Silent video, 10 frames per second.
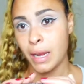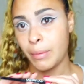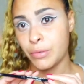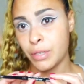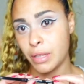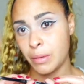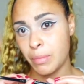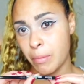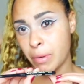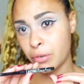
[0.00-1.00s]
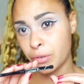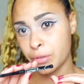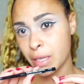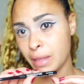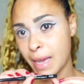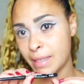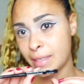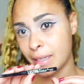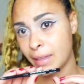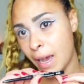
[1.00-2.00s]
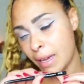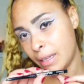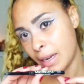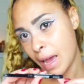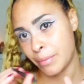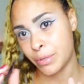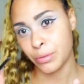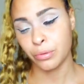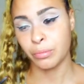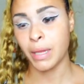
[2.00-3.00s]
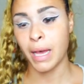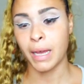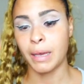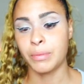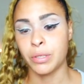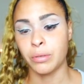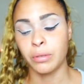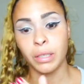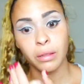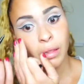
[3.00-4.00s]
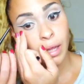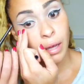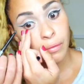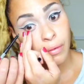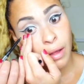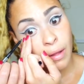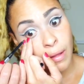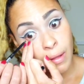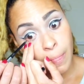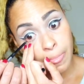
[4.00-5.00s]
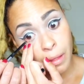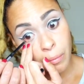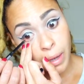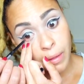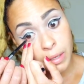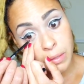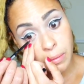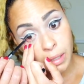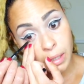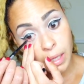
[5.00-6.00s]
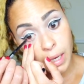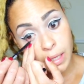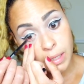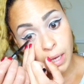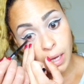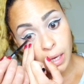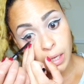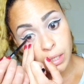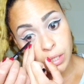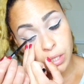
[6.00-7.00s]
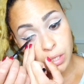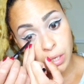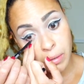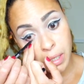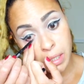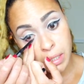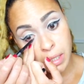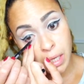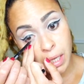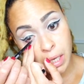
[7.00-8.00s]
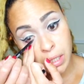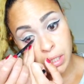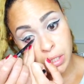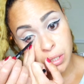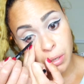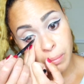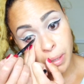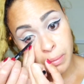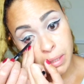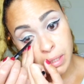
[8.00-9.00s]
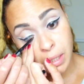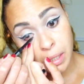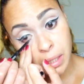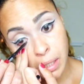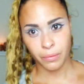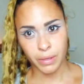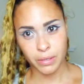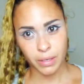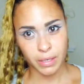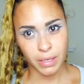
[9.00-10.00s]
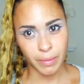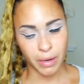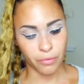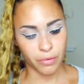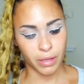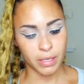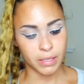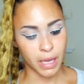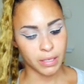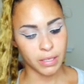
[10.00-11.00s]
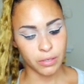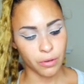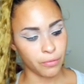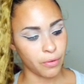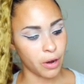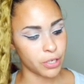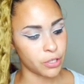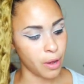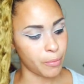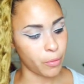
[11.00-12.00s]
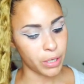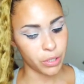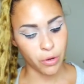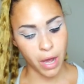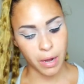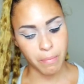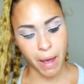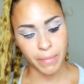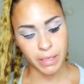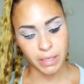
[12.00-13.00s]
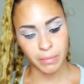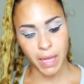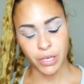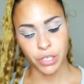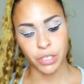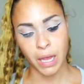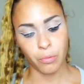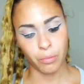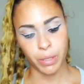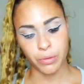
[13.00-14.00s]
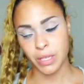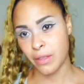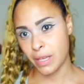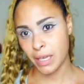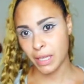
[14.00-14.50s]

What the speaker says: I'm using the Bare Minerals Lasting Line in Absolute Black. I absolutely love the way this one glides on. It's so easy and it's so pigmented. Oh, this look is coming out really sexy so far. So I'm going to go ahead and pop in some lashes. I will be using the